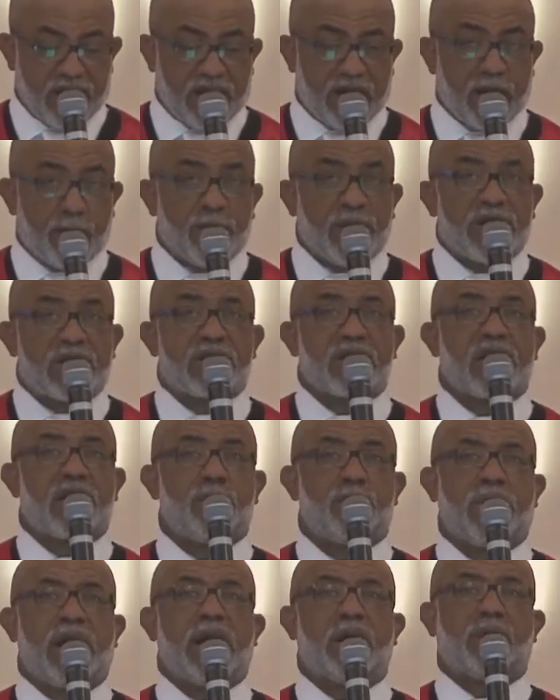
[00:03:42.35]
Let me say
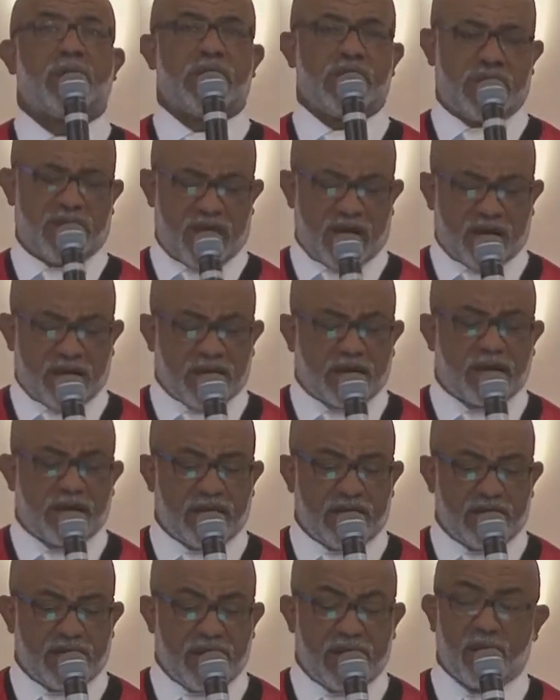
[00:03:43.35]

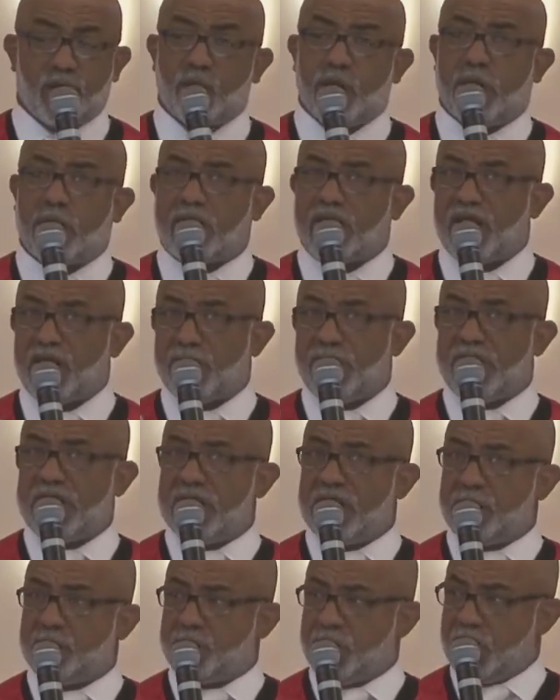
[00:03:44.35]
parenthetically that we're coming
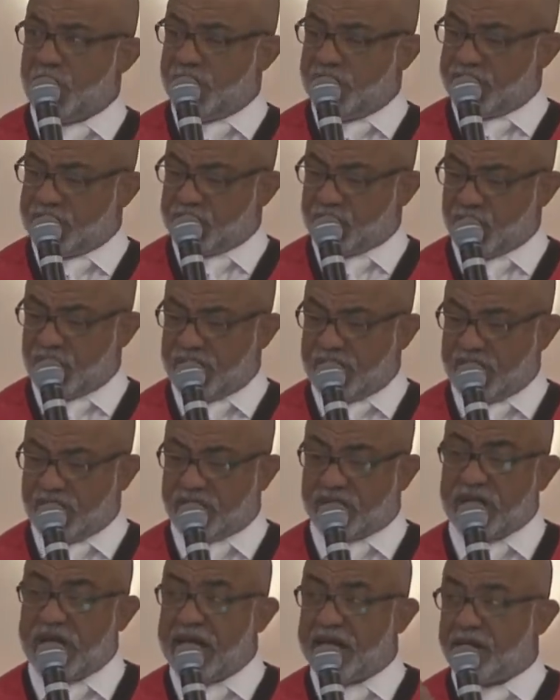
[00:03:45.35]
up on the
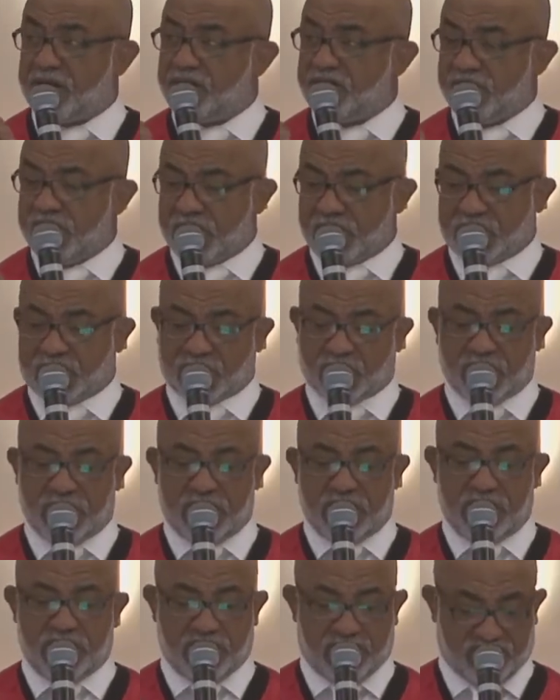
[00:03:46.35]
20th
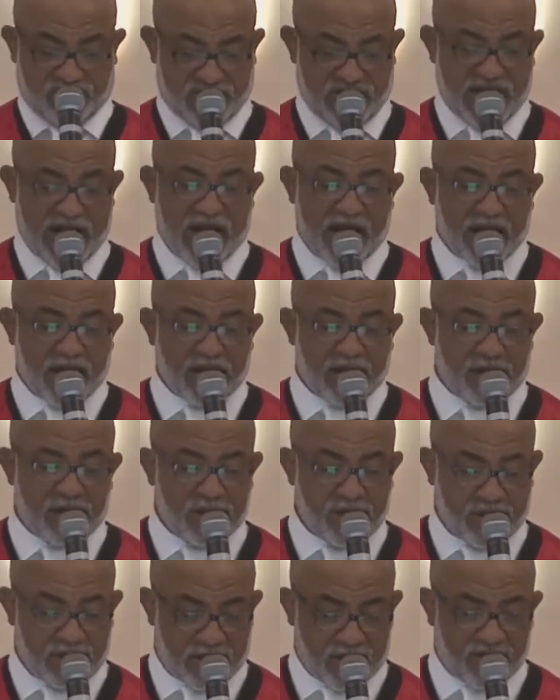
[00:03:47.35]
anniversary of 9
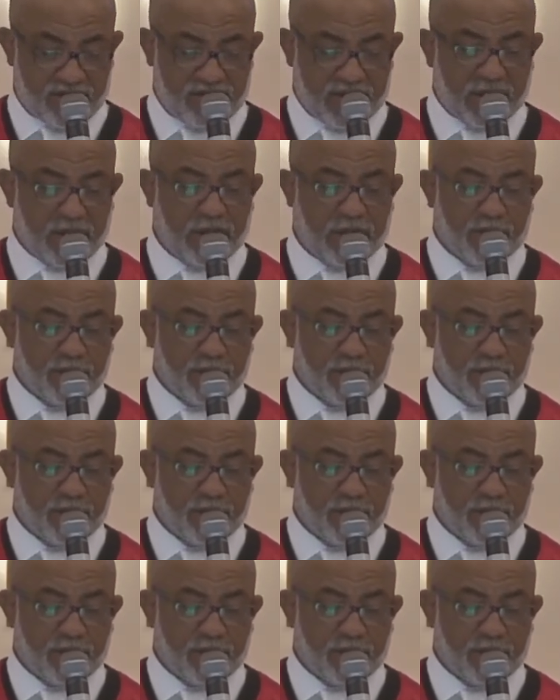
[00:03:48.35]
11.